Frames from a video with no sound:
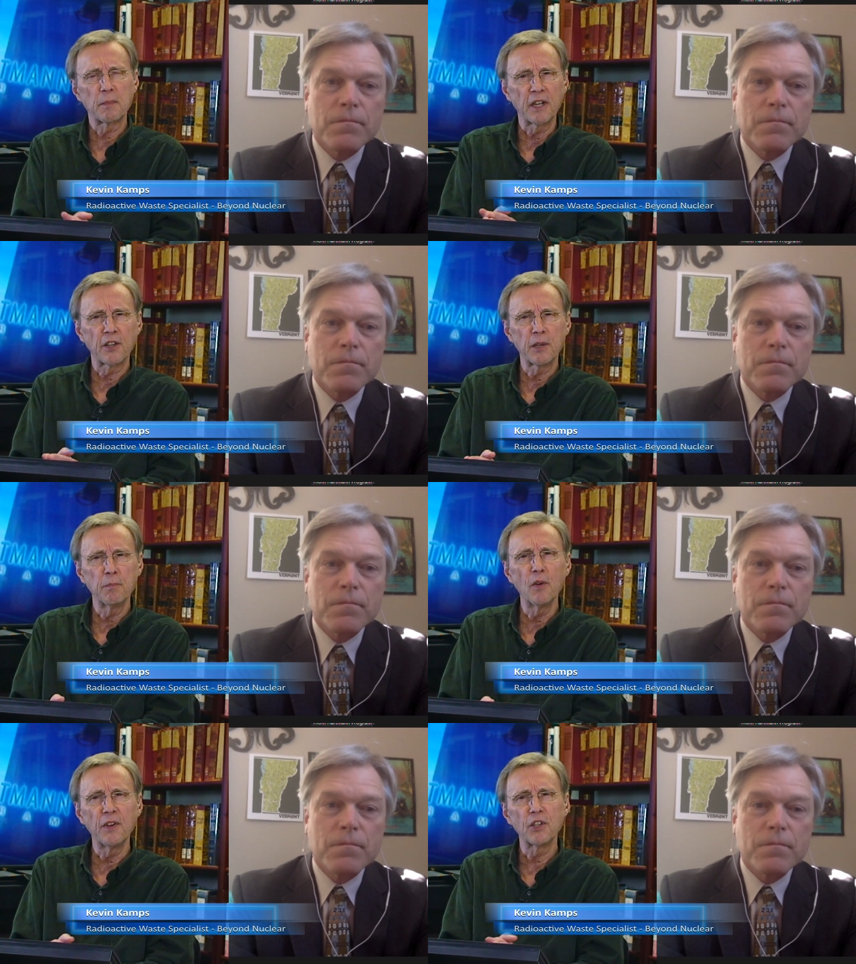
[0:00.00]
Speaker 1: I mean, are they
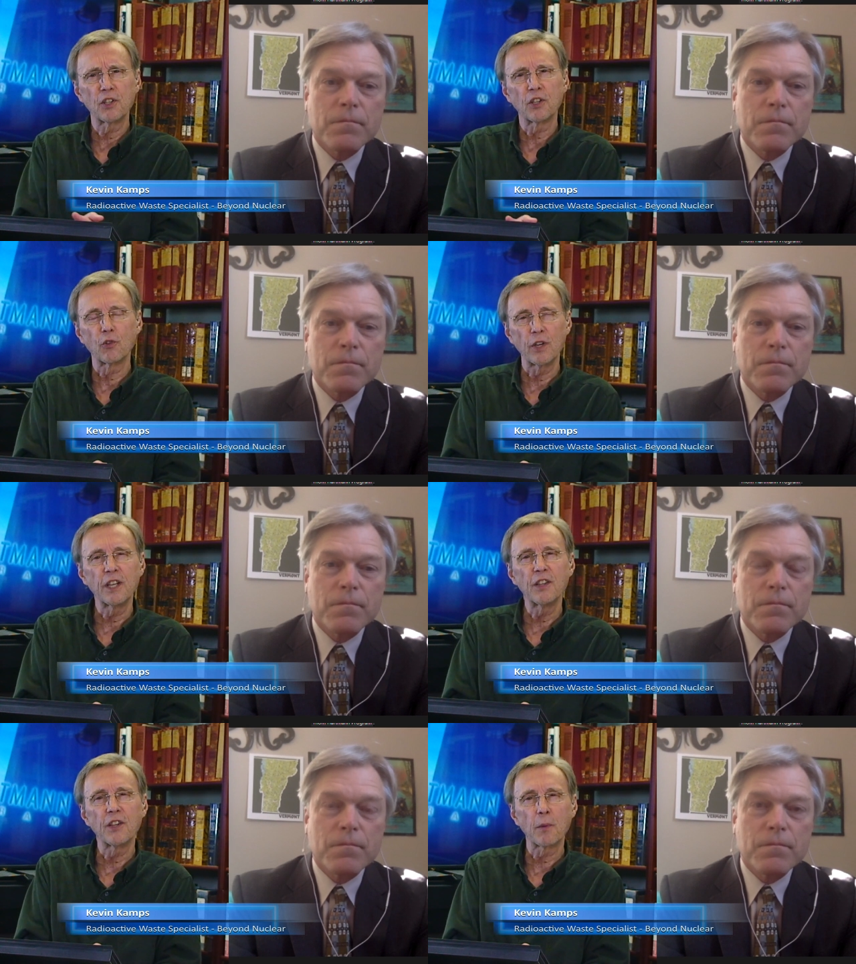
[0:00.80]
moving to
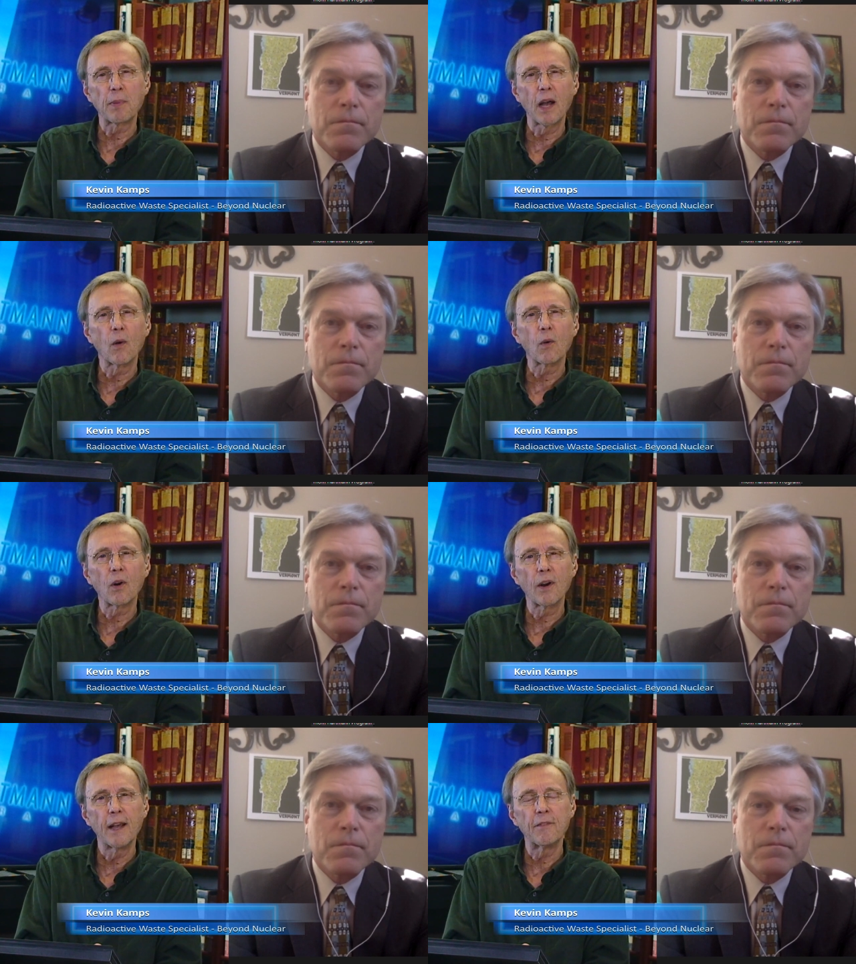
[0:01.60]
green their
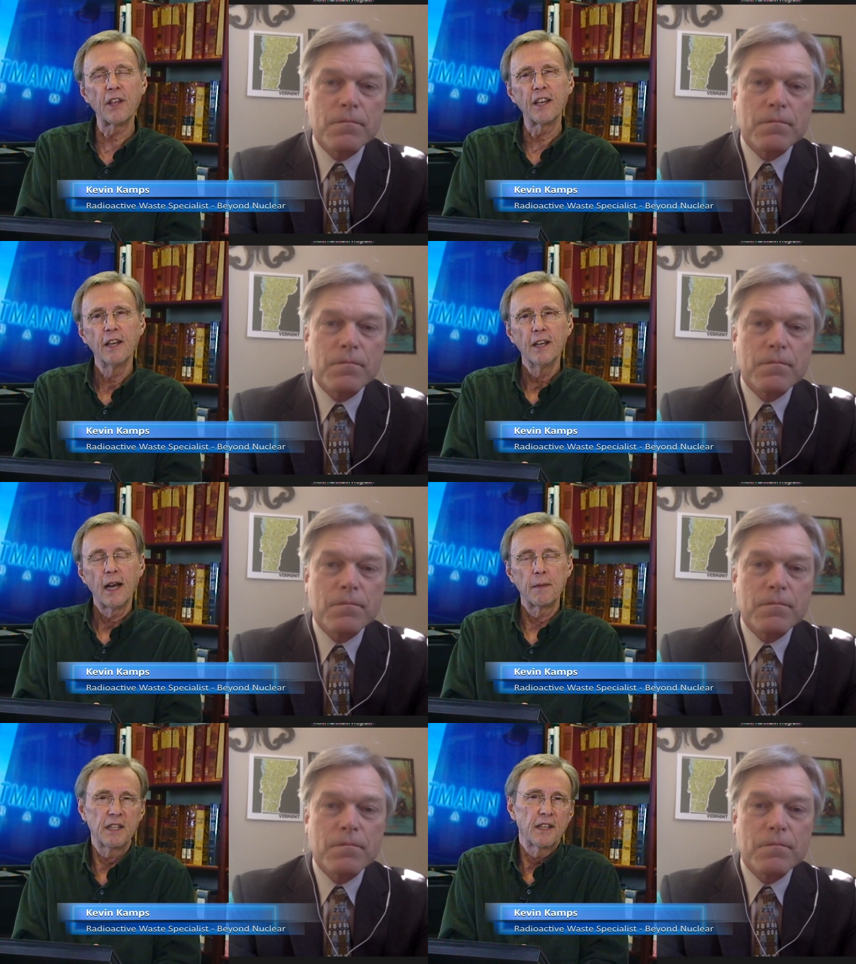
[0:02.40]
power? Or have they,
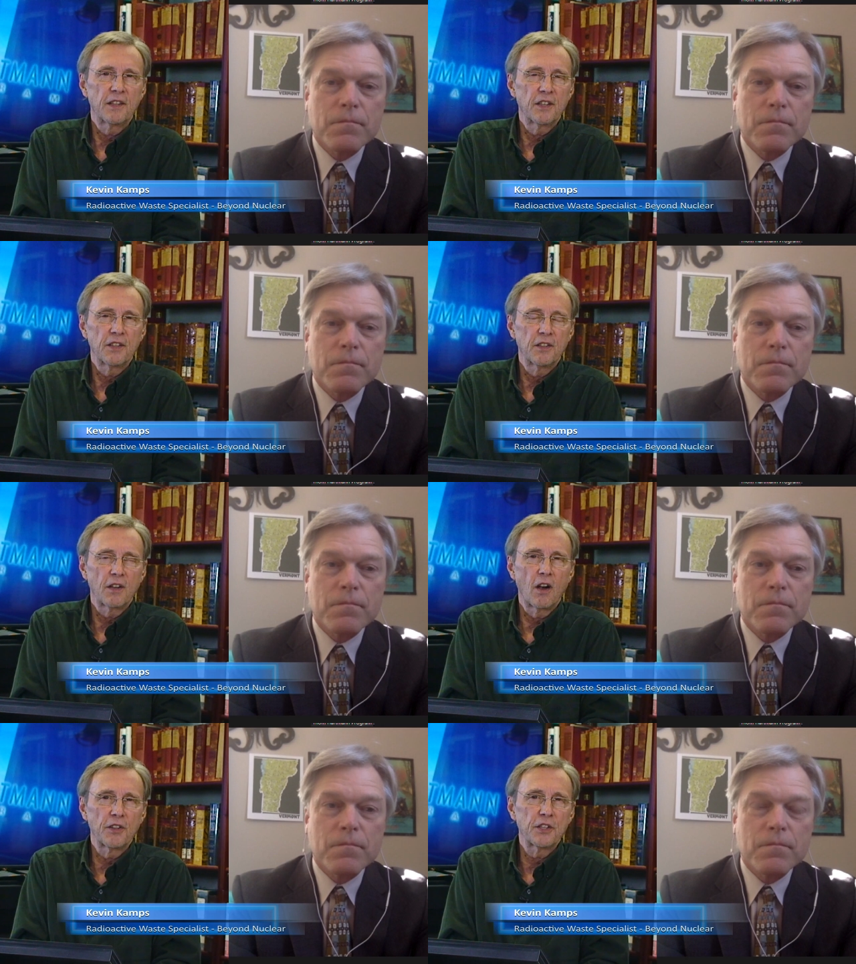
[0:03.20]
I mean,
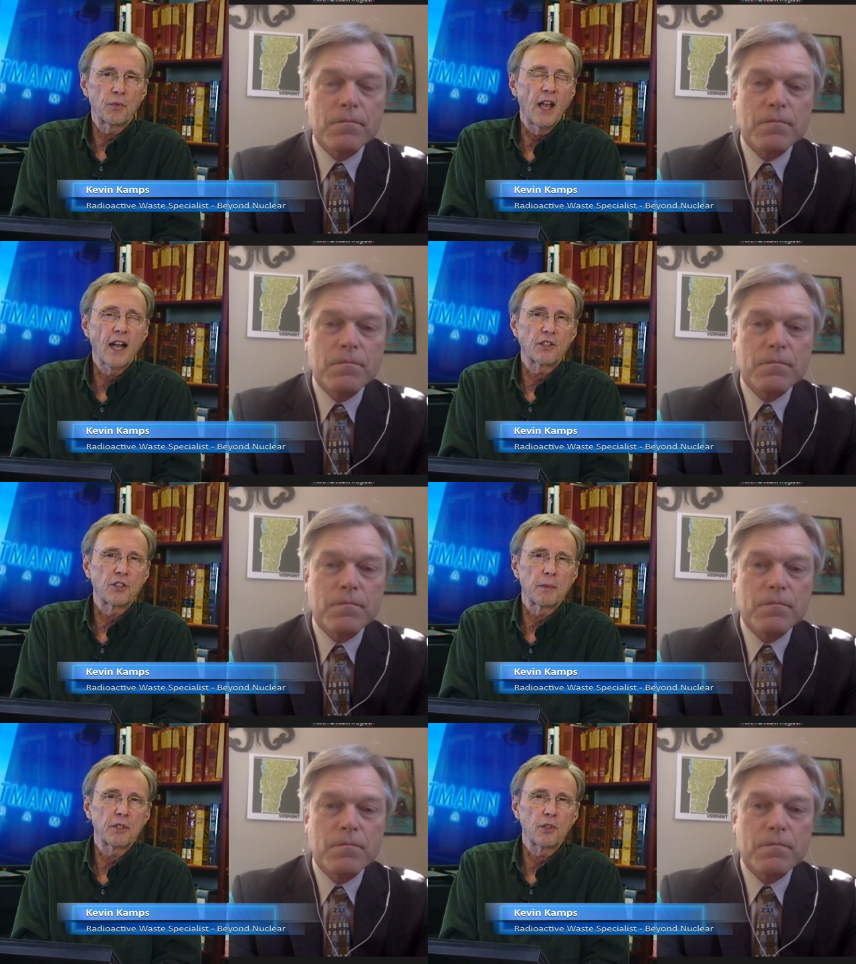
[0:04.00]
all these
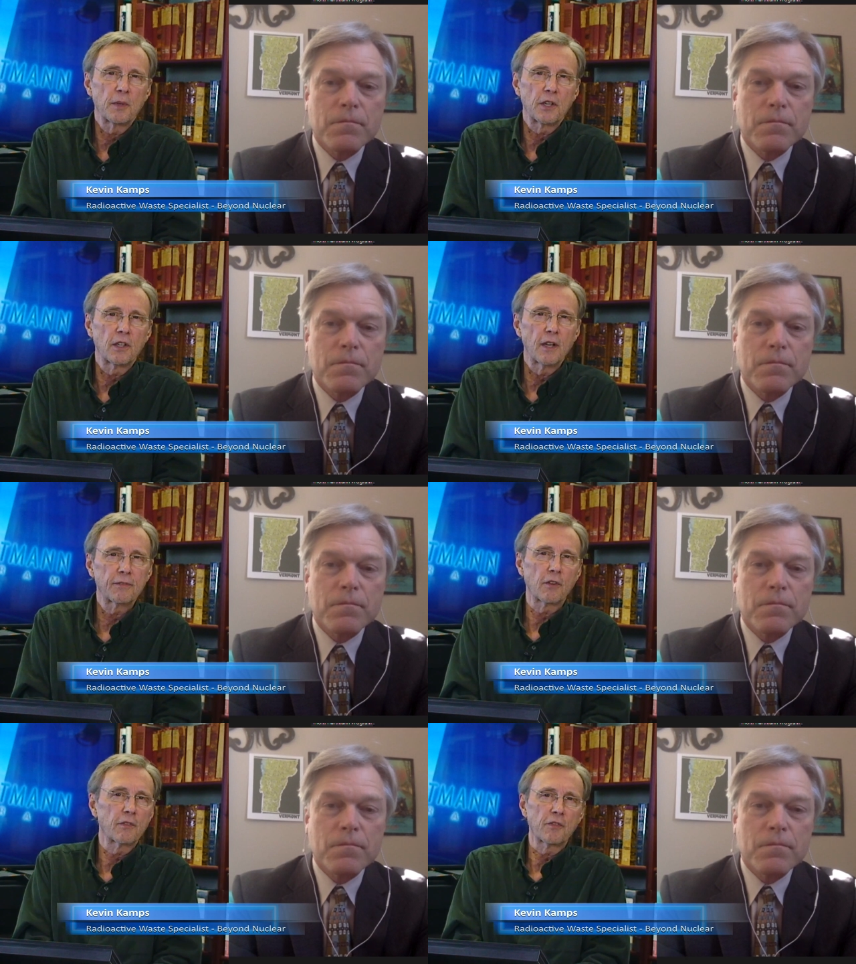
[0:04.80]
reactors, I'm assuming, are
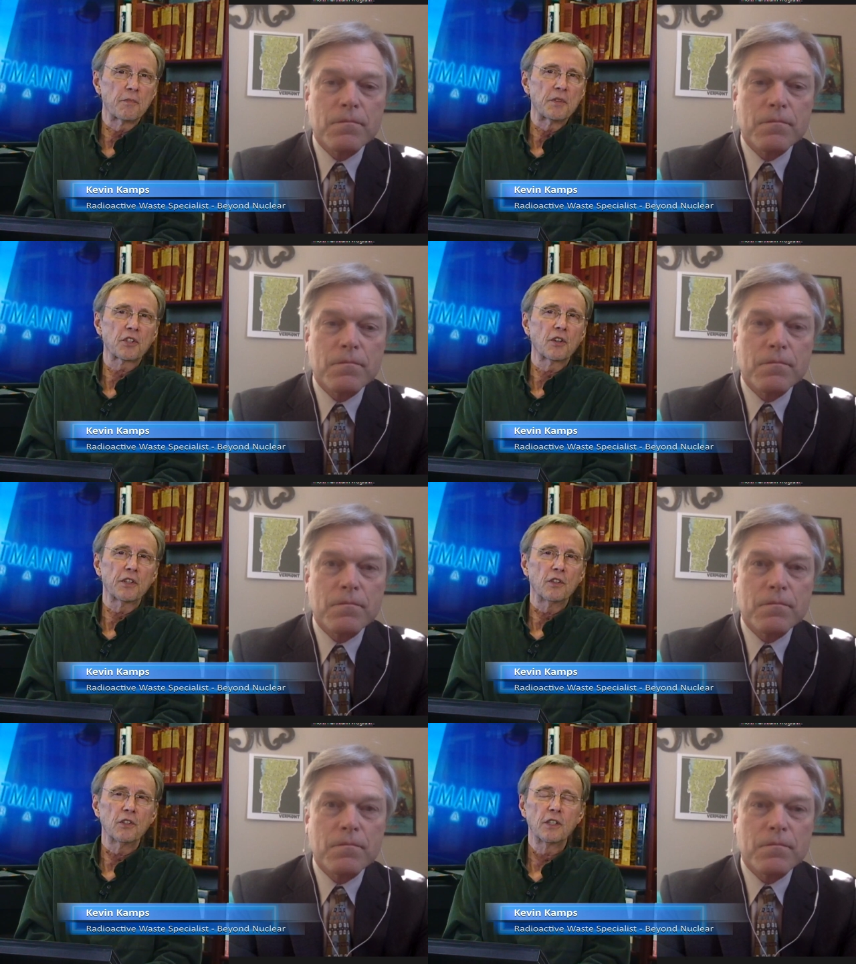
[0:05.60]
left over from the
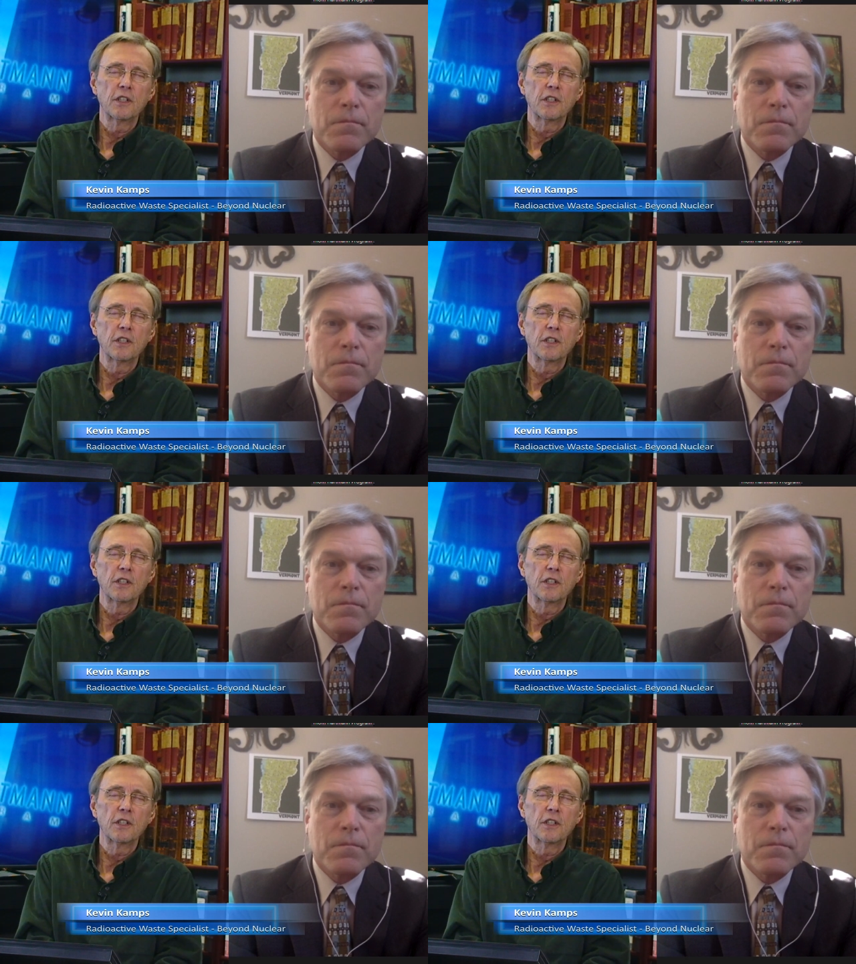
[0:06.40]
Soviet Union?